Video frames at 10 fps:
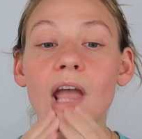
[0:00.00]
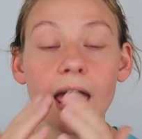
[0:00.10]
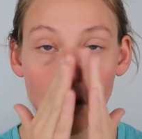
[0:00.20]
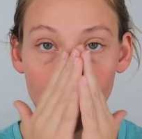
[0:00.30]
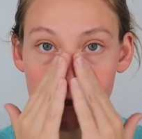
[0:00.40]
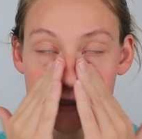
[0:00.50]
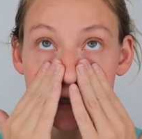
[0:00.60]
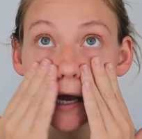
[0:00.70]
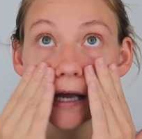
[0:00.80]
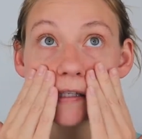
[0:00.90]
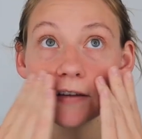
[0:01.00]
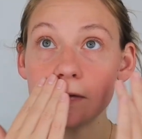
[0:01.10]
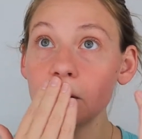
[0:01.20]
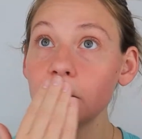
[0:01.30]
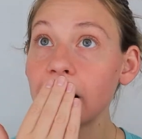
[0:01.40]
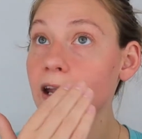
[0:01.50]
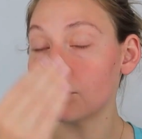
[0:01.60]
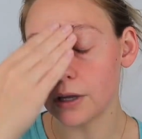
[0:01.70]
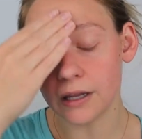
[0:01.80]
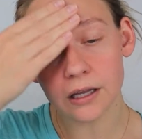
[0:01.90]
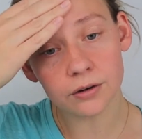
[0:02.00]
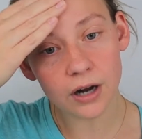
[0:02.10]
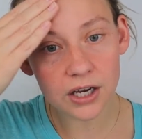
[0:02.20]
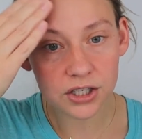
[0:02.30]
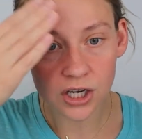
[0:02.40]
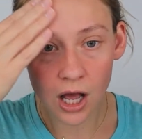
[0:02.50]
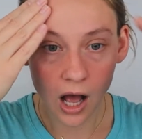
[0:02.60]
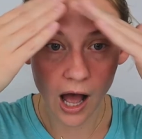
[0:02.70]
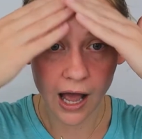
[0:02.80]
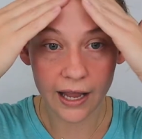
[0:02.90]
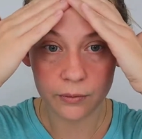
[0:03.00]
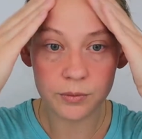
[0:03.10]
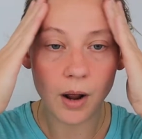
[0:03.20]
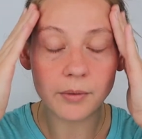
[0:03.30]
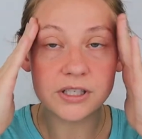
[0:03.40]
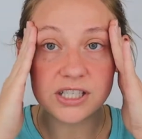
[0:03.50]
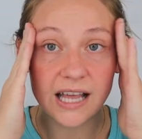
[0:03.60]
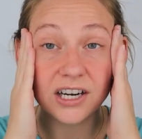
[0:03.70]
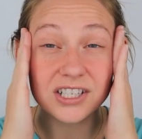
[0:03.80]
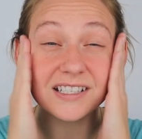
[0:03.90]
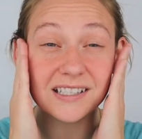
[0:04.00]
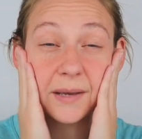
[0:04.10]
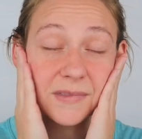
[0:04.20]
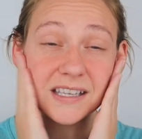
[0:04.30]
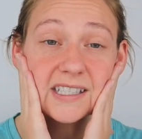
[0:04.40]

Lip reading: And honestly guys, if you're like really in a rush, I would probably just actually skip this